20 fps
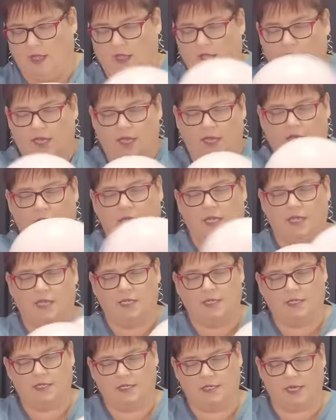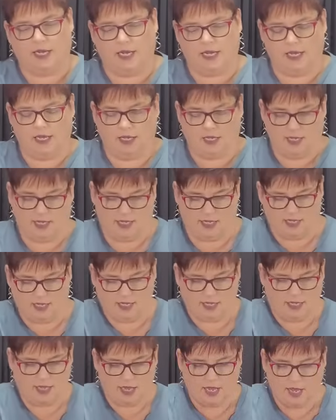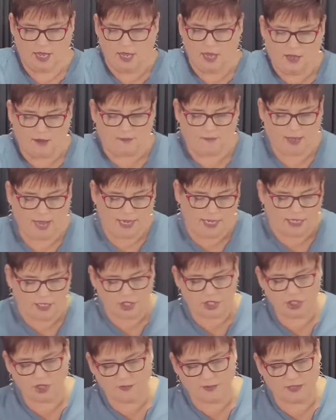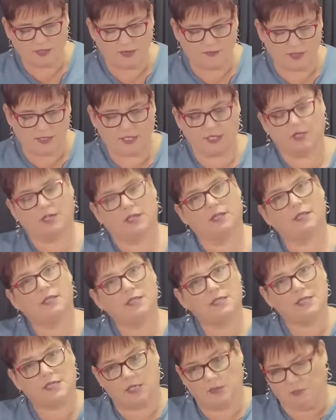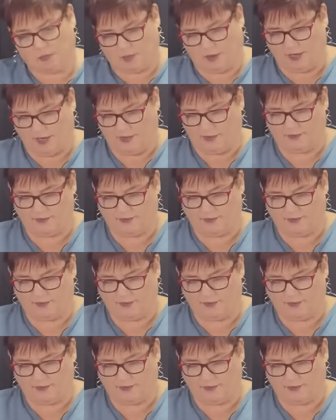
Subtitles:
And my issue with them is they're a little slippery.